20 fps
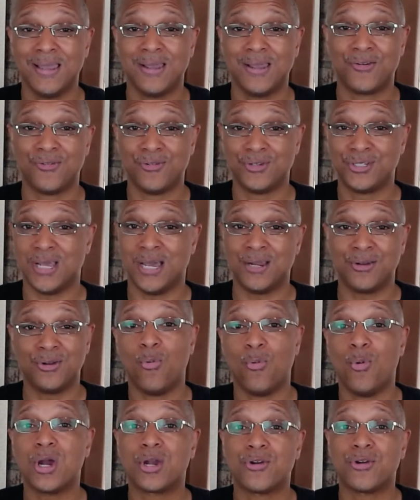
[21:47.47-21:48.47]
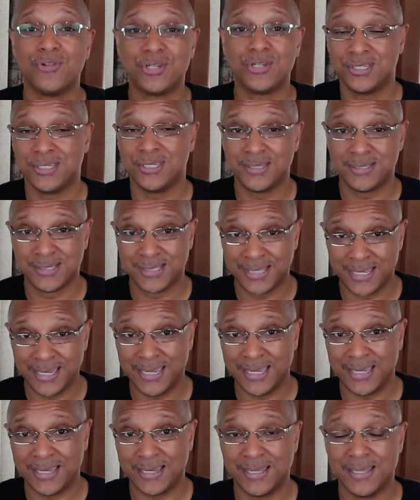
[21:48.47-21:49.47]
Chris, I don't know what Christians
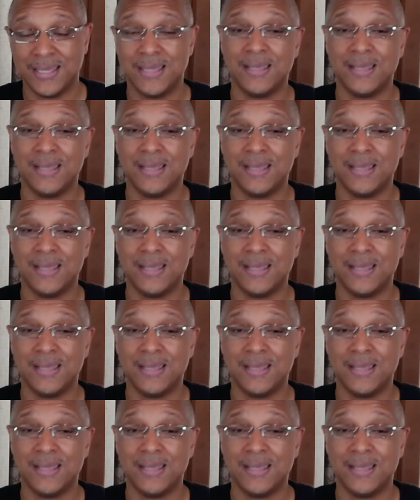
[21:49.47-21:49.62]
think